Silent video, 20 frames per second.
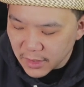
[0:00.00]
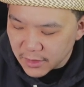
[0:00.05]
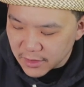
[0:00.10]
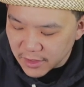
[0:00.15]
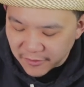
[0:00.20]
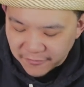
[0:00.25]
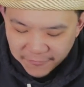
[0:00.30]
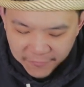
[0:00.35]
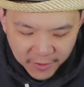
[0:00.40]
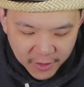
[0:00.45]

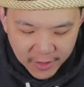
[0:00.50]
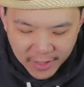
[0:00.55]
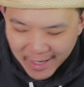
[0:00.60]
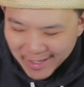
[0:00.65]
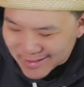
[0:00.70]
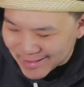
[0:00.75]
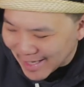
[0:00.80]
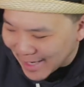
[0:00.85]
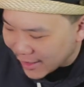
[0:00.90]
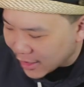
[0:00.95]
The foot
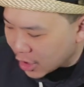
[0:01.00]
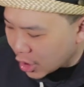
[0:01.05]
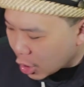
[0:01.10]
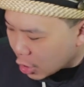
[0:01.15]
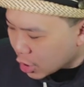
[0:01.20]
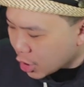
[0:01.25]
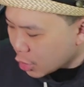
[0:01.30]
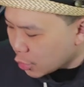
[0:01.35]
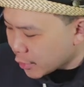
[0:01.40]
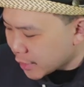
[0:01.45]
has that
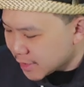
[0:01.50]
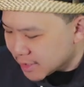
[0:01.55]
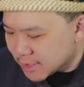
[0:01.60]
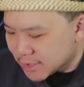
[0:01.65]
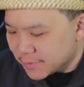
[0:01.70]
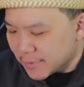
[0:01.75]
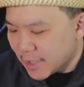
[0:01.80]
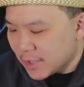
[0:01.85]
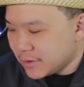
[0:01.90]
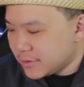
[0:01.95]
cocoa-y
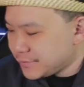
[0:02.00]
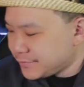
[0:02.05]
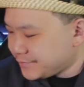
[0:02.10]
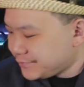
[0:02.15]
smell.